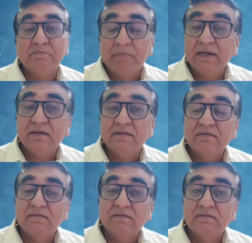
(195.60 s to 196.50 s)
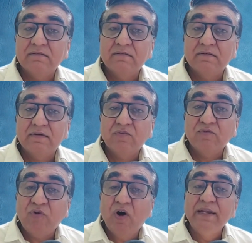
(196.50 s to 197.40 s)
But
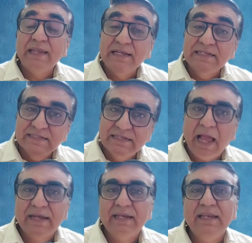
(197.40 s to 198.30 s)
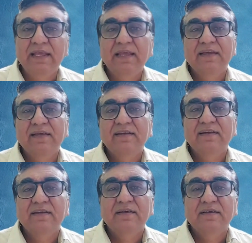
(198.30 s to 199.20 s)
what exactly
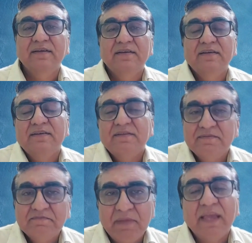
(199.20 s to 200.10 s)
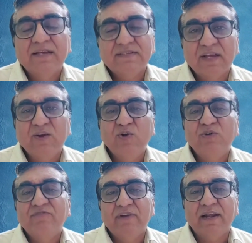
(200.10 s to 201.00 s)
makes a good
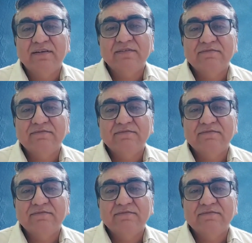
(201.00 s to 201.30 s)
friend?